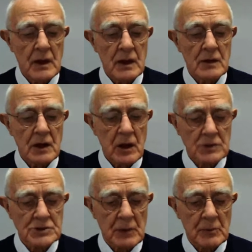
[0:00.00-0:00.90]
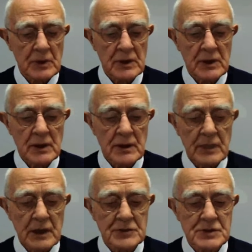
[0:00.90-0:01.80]
In the long jump,
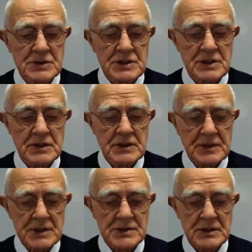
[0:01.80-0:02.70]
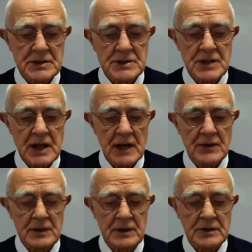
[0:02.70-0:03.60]
the interest is in the distance the
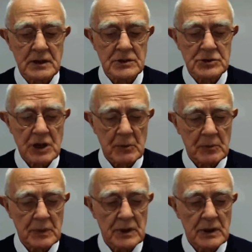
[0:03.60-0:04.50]
athlete can jump.